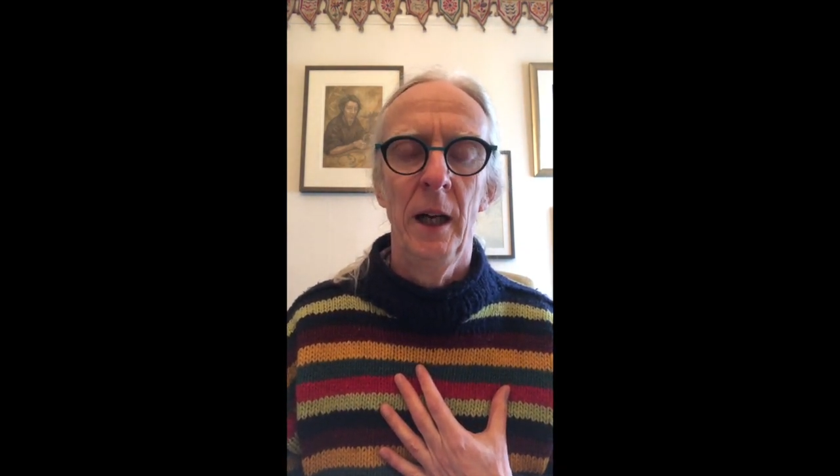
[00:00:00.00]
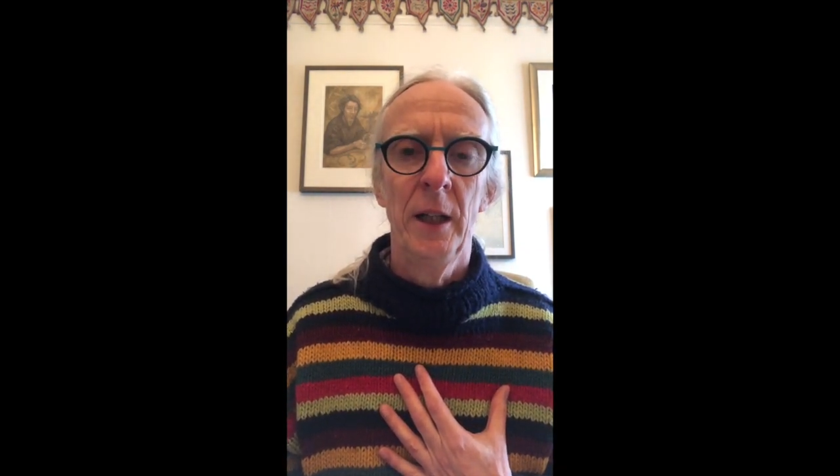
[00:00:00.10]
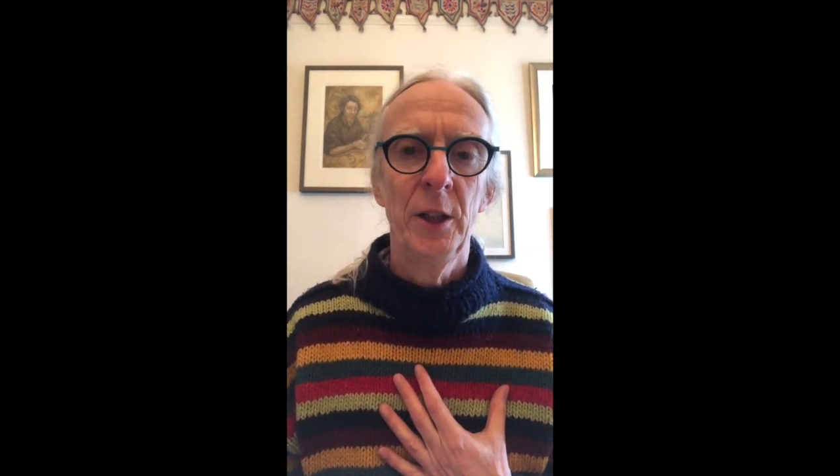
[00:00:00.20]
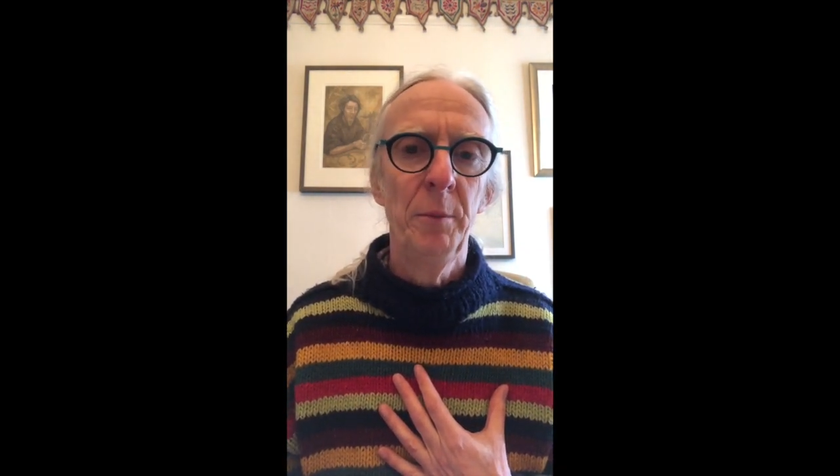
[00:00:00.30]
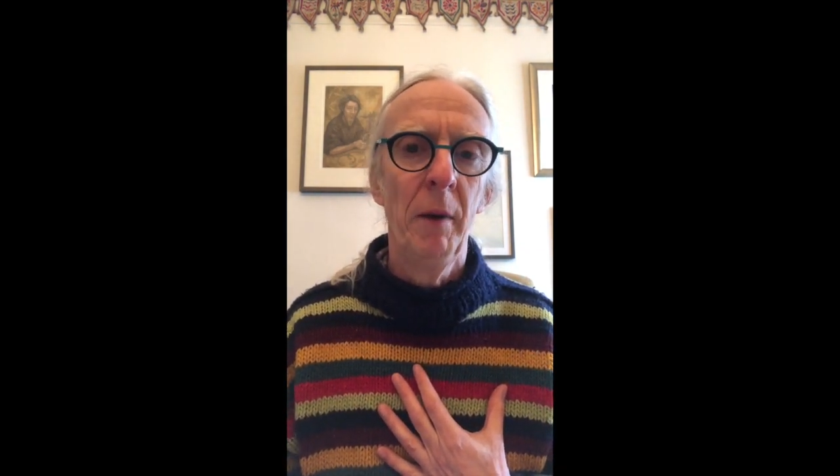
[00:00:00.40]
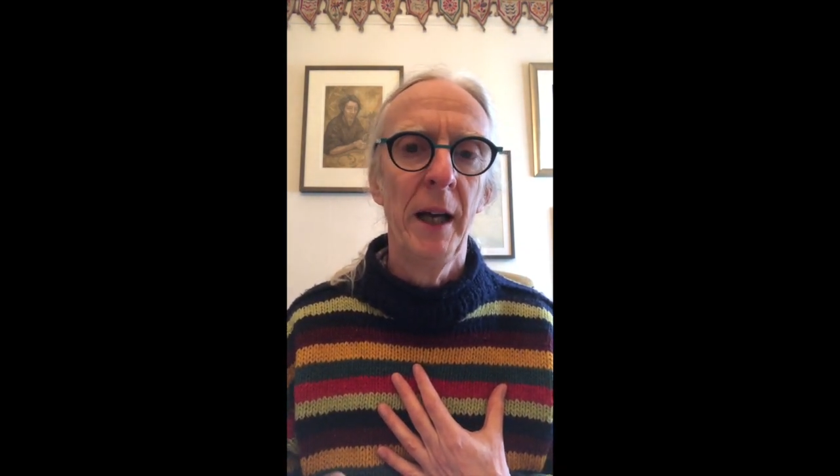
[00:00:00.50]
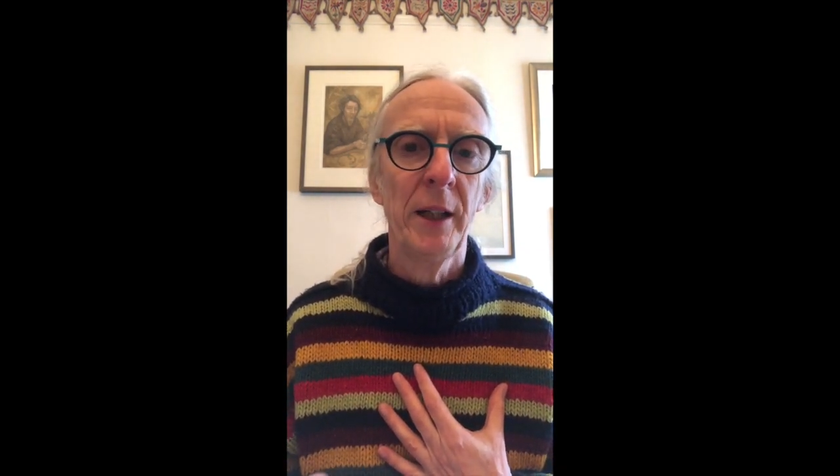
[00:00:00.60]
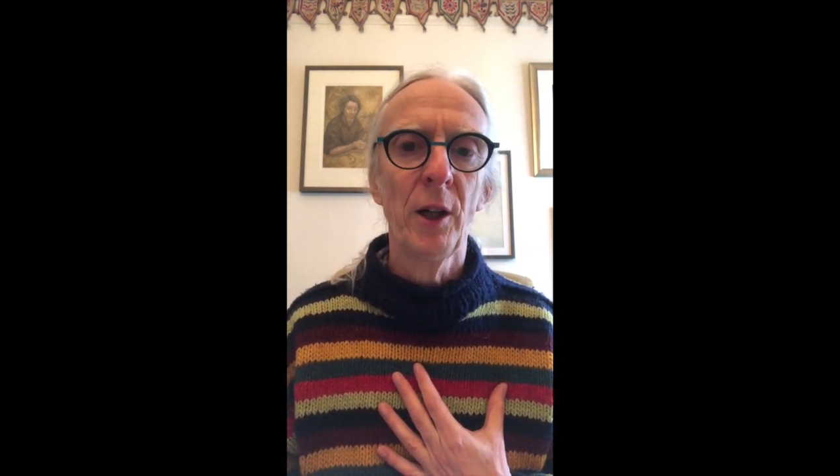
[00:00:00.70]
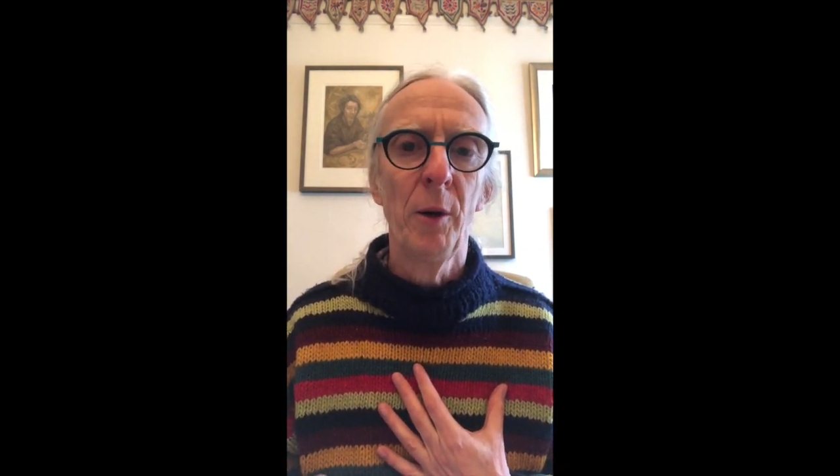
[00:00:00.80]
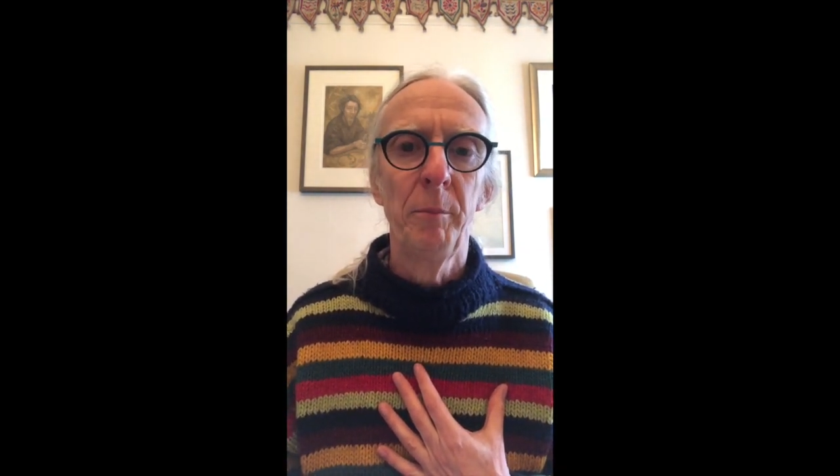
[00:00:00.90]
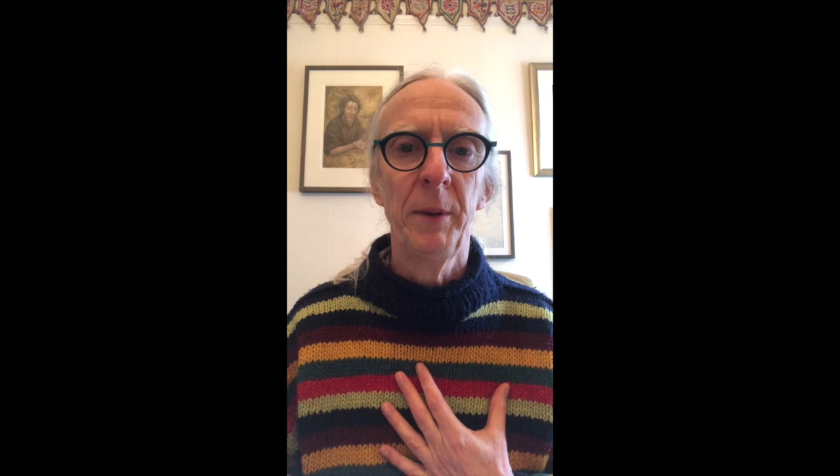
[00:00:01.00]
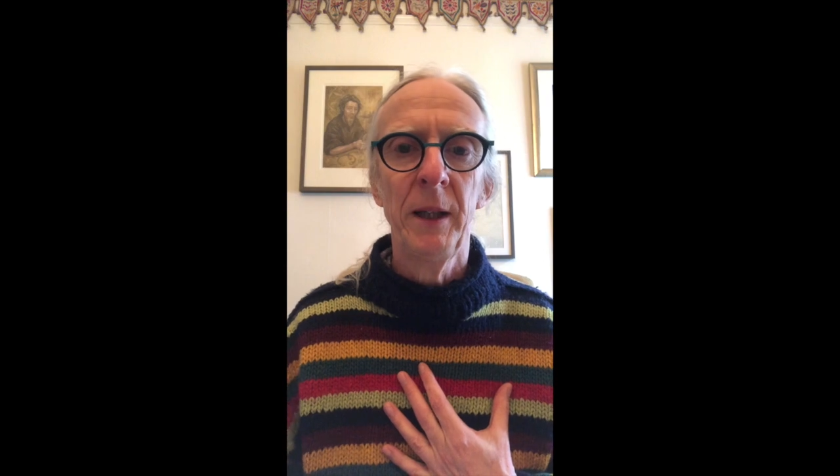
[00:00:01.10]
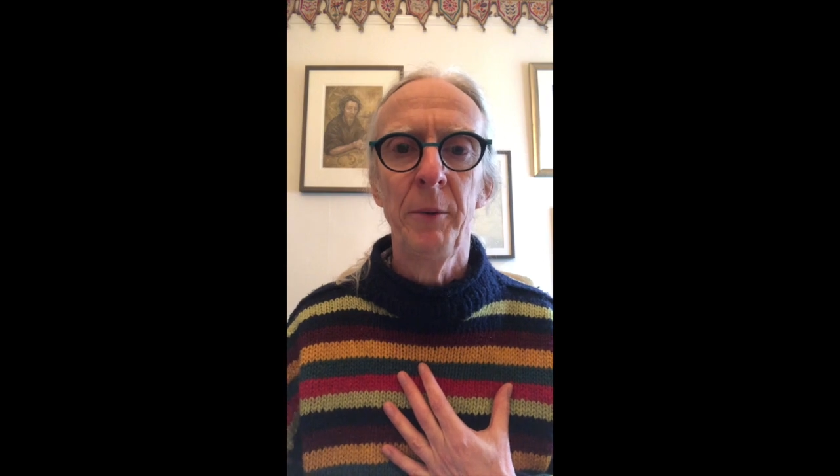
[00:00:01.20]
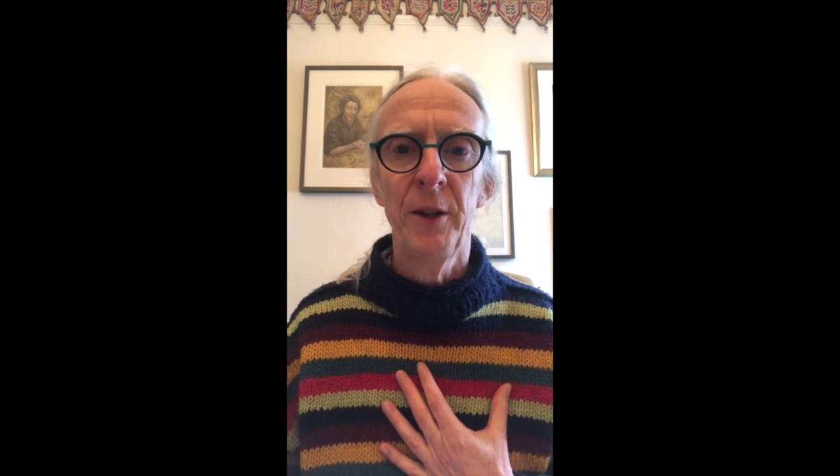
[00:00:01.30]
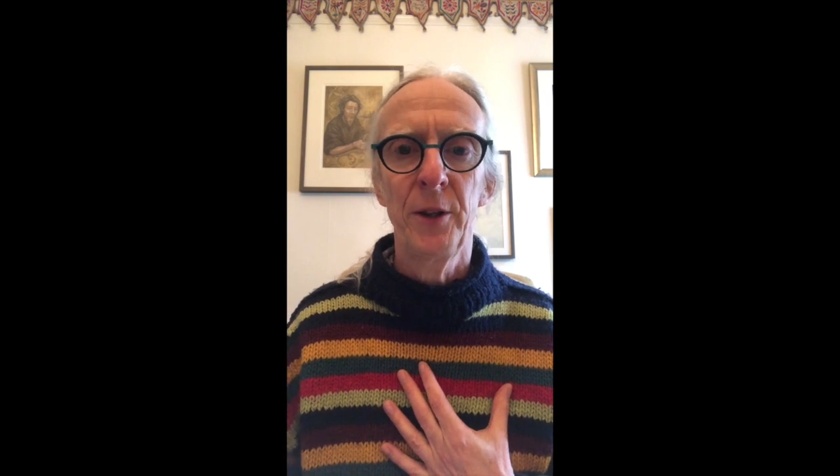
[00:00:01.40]
And you might not
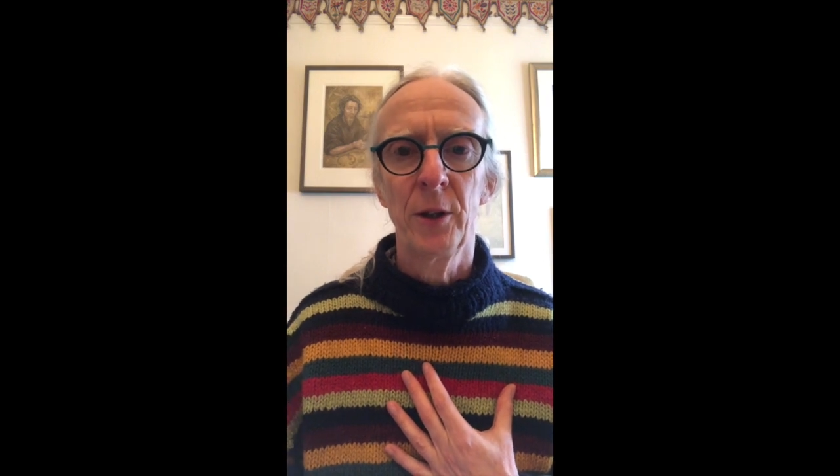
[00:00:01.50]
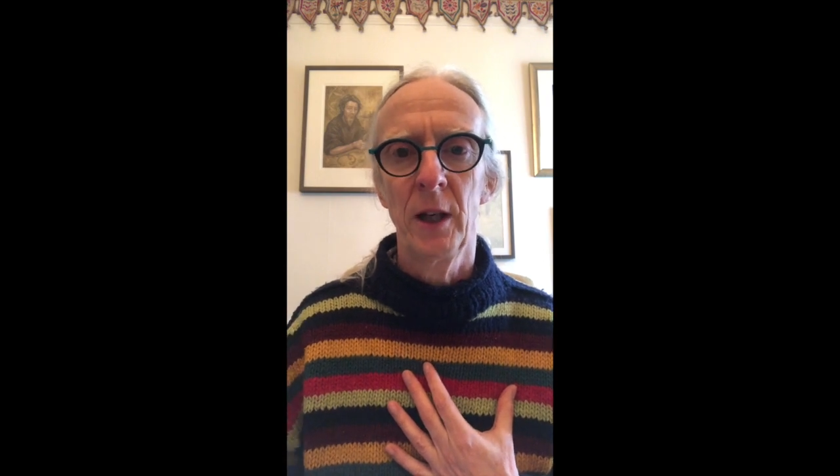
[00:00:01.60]
be with your